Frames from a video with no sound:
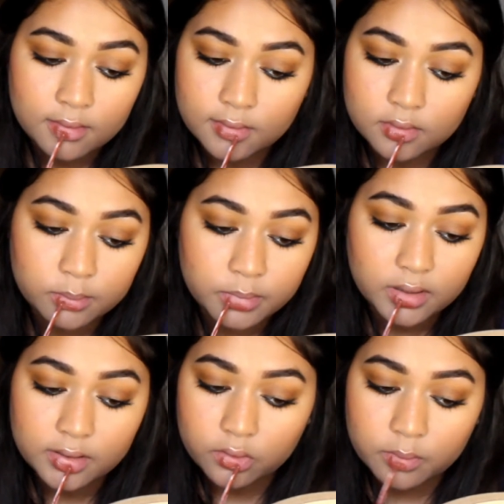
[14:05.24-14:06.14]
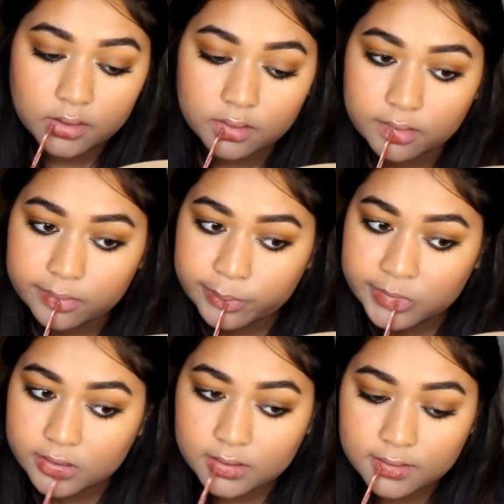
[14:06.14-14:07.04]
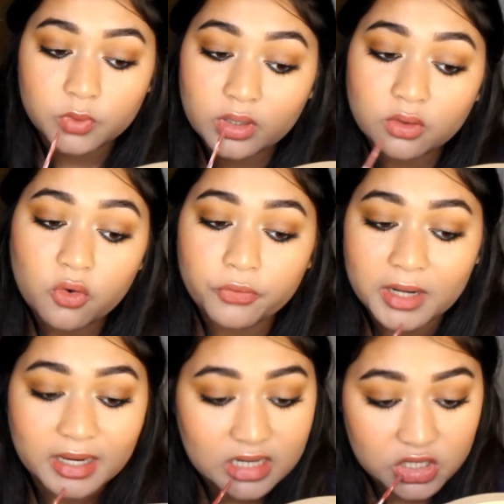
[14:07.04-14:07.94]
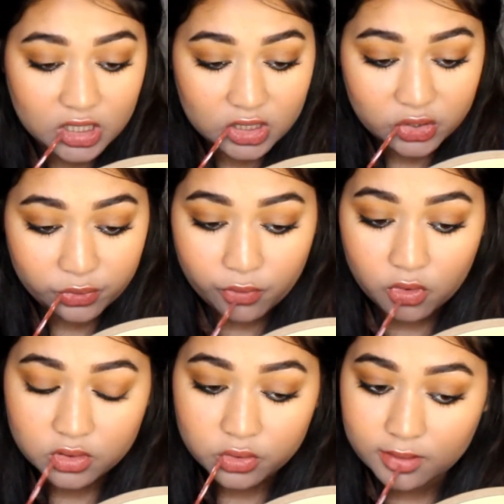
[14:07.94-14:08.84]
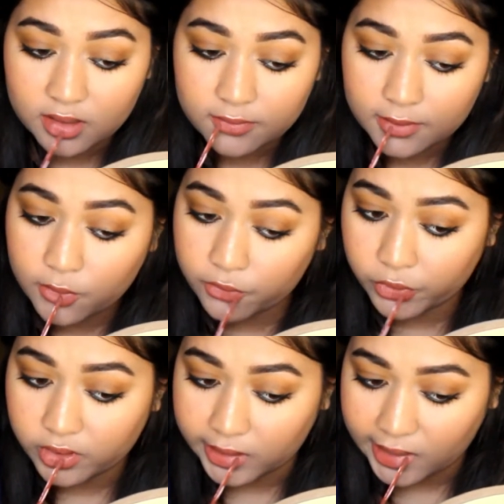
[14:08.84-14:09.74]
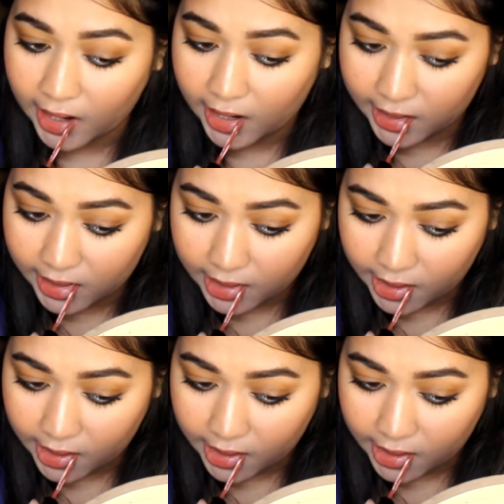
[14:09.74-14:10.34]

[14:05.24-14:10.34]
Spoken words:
apply it on my lips. You can go for any shade you want. You can even go for a red.